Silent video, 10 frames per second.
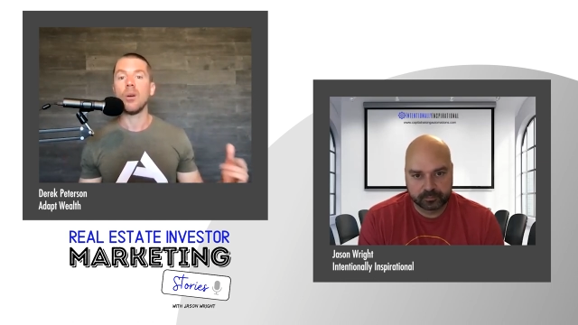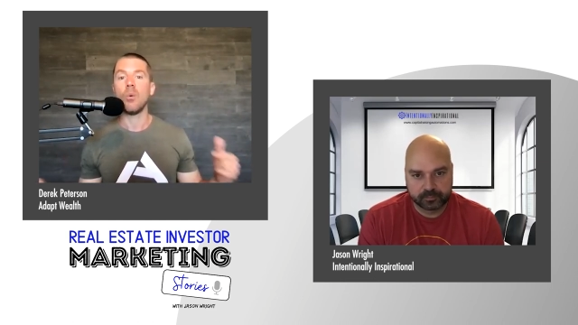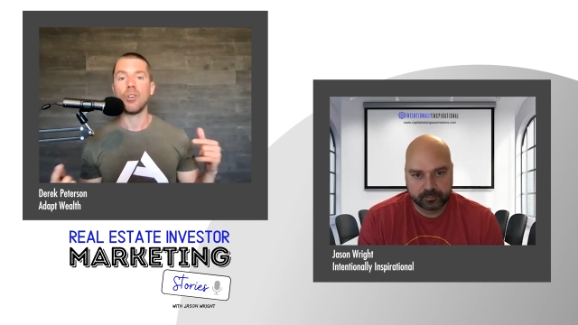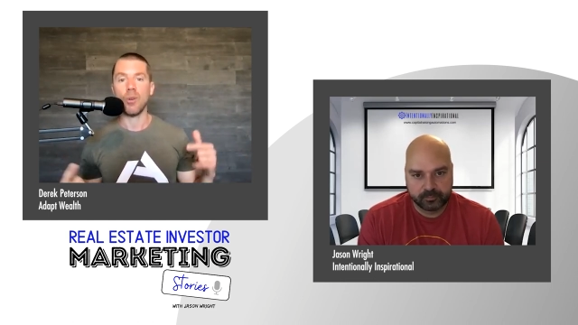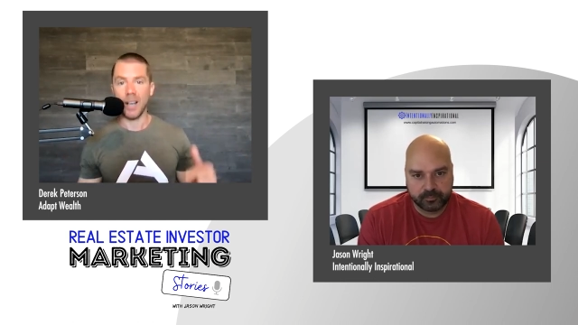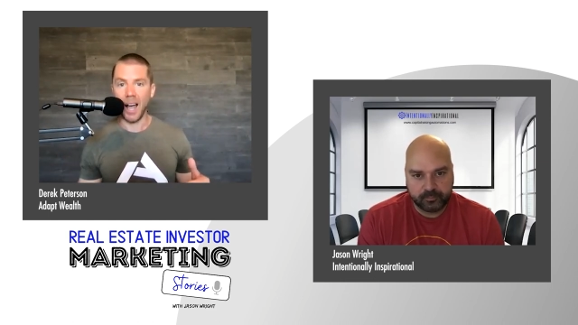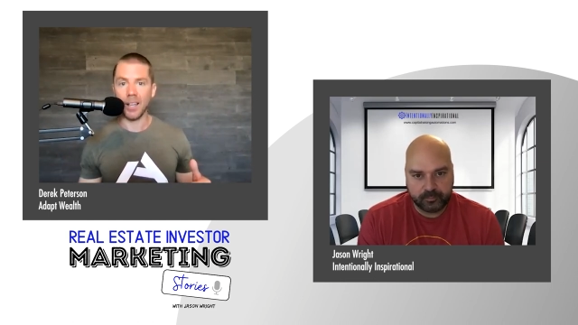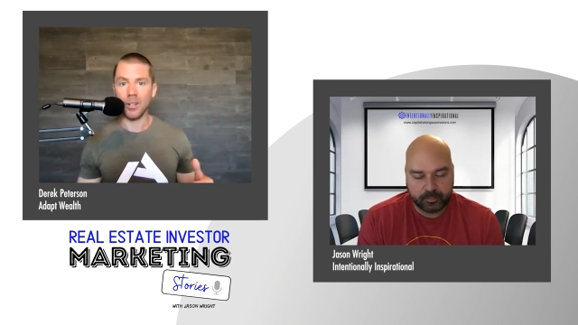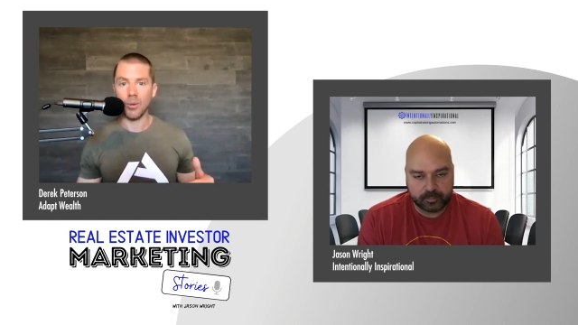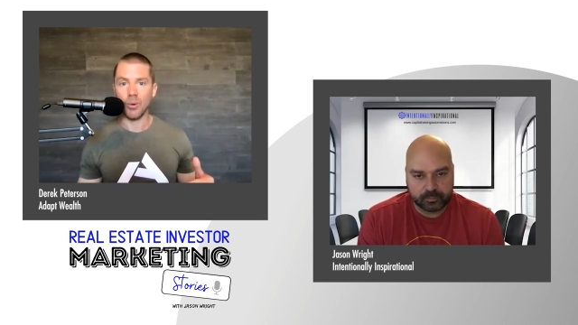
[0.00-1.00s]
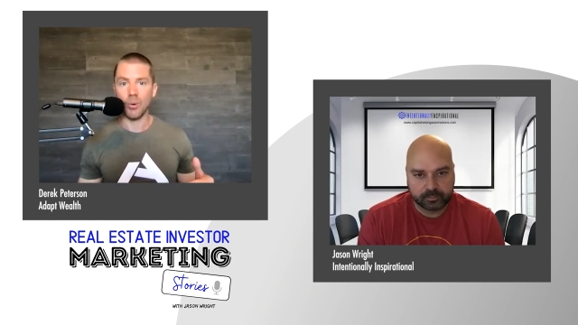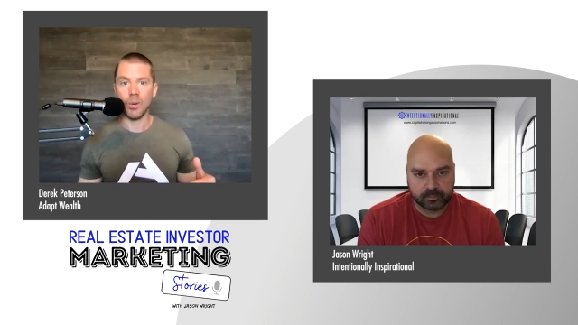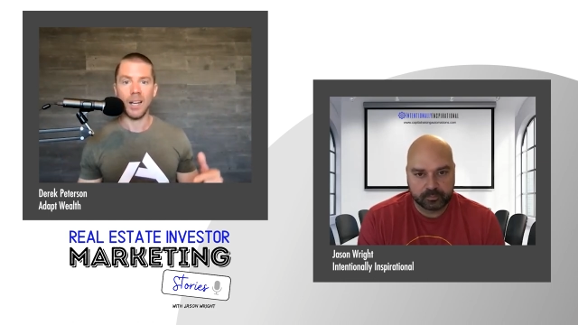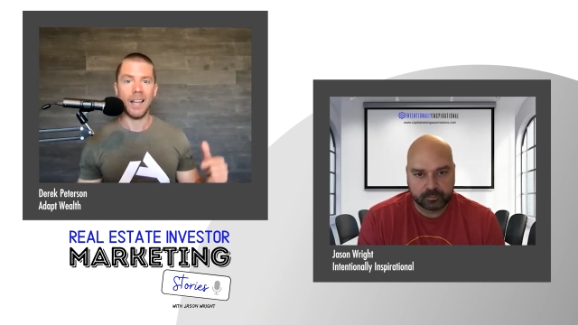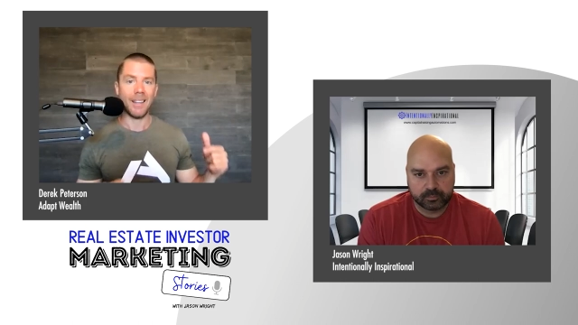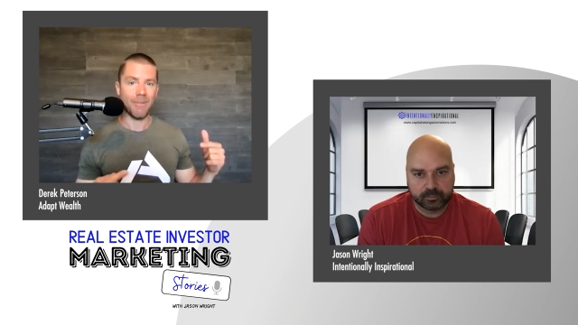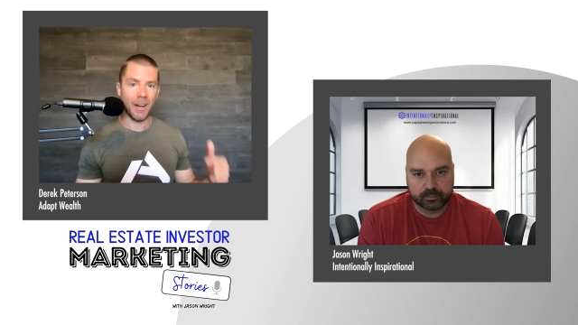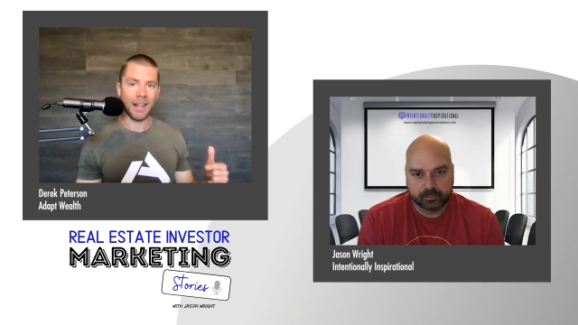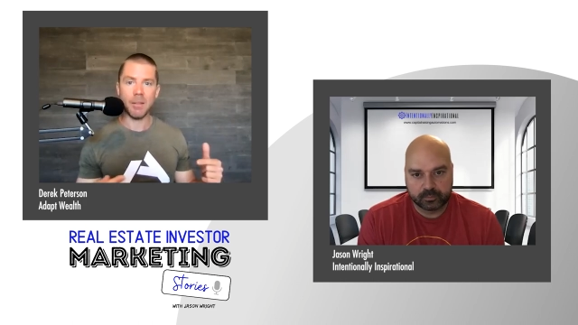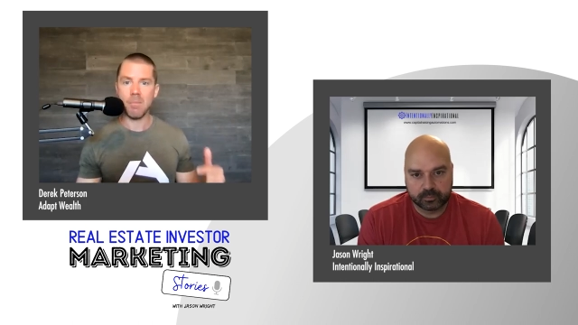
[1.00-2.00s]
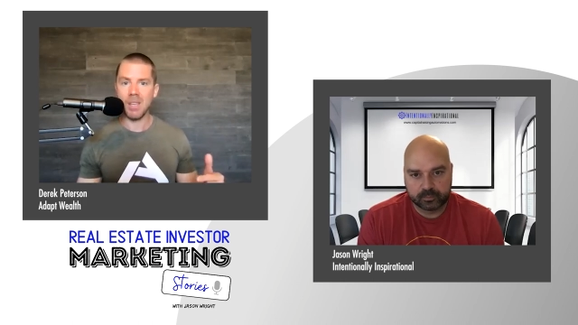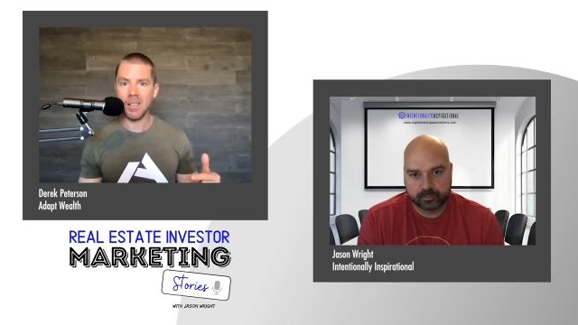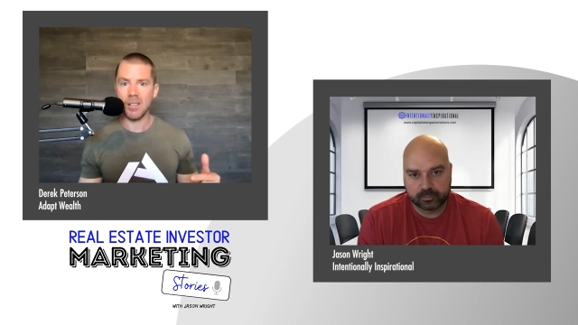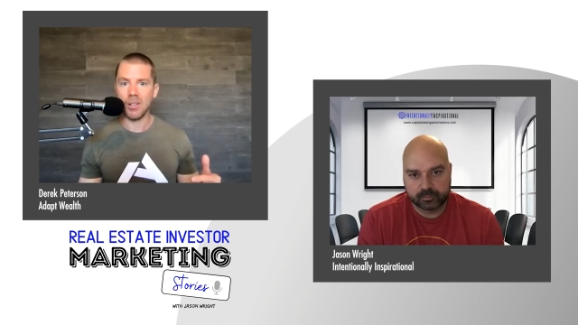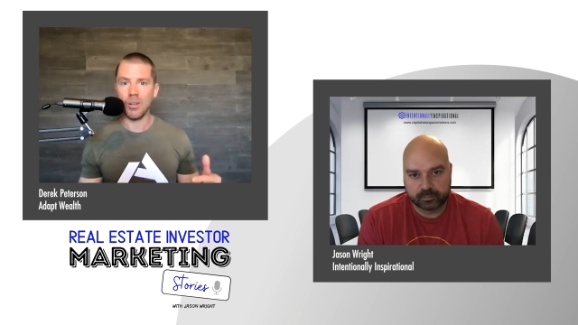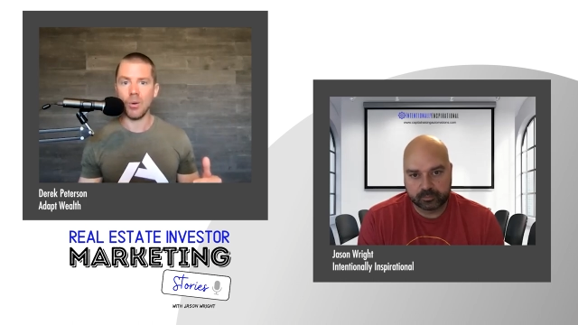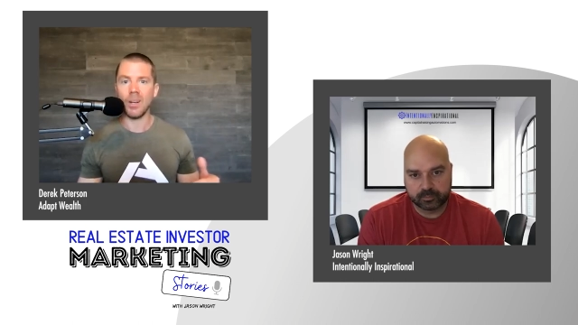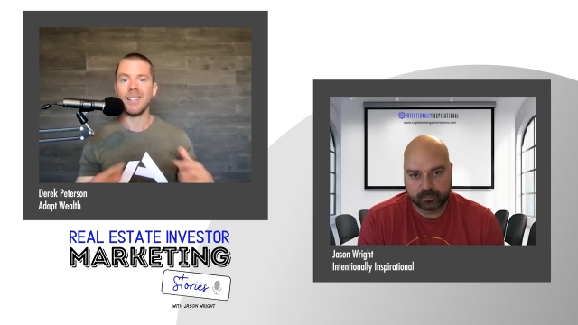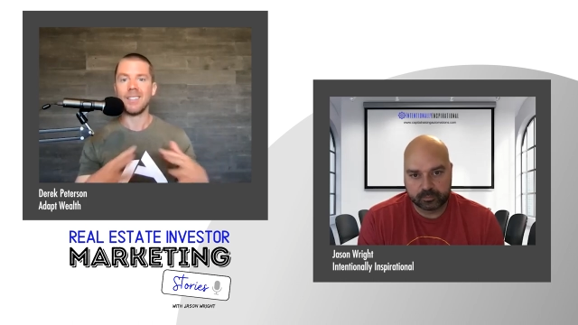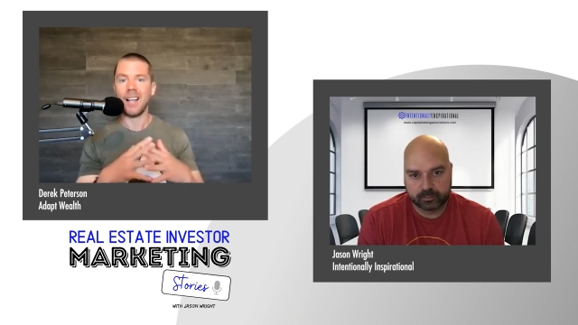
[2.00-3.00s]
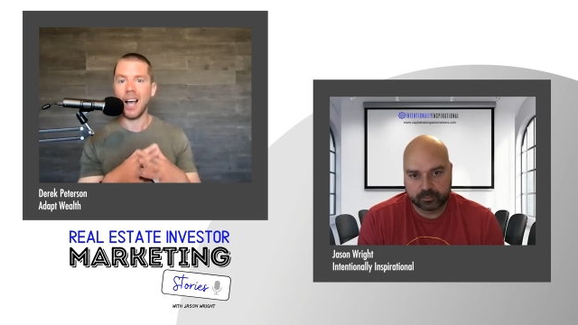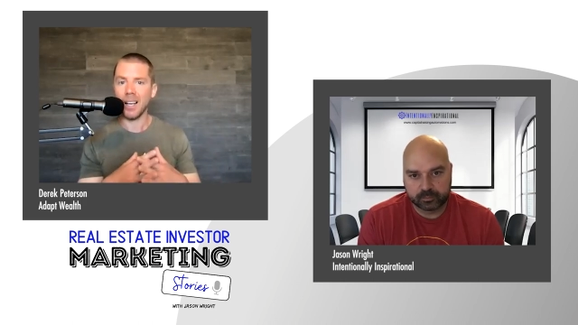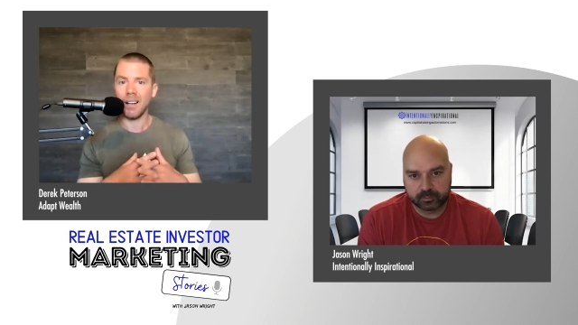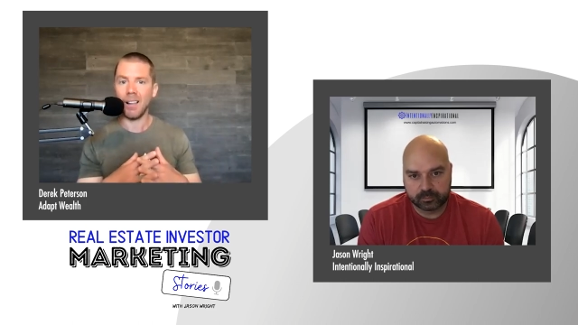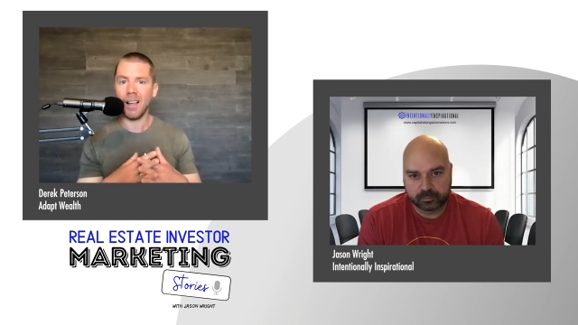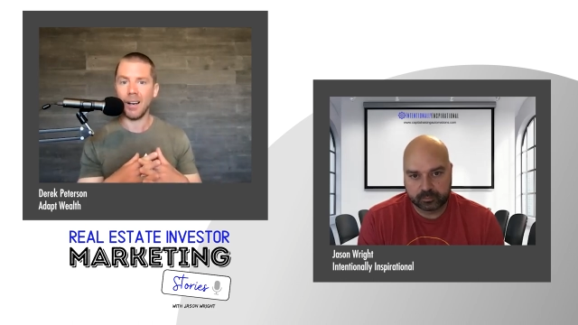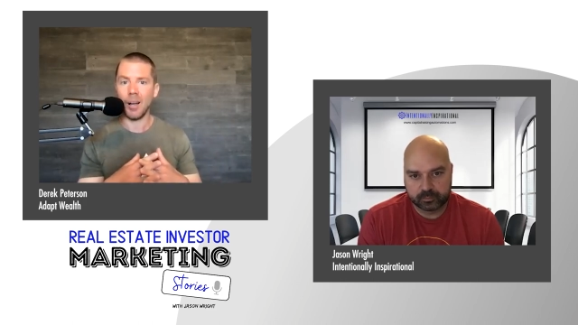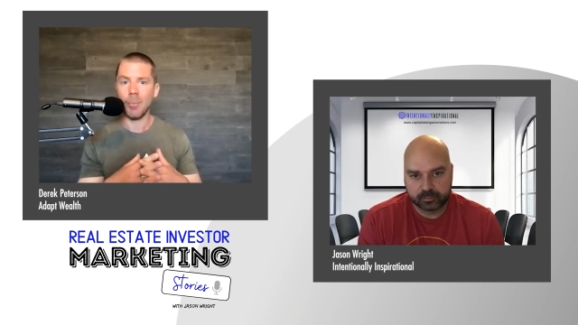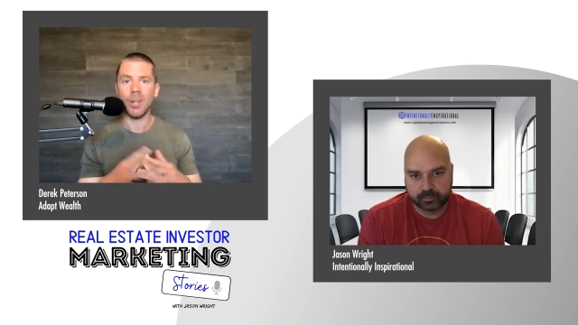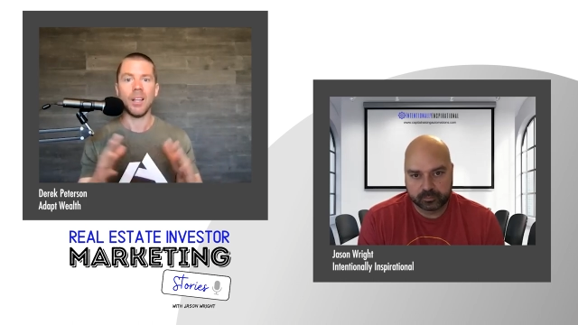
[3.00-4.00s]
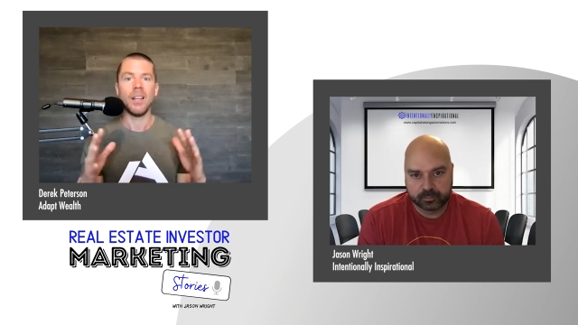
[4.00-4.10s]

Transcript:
Speaker 1: when you're not you and they finally meet you, it's not going to line up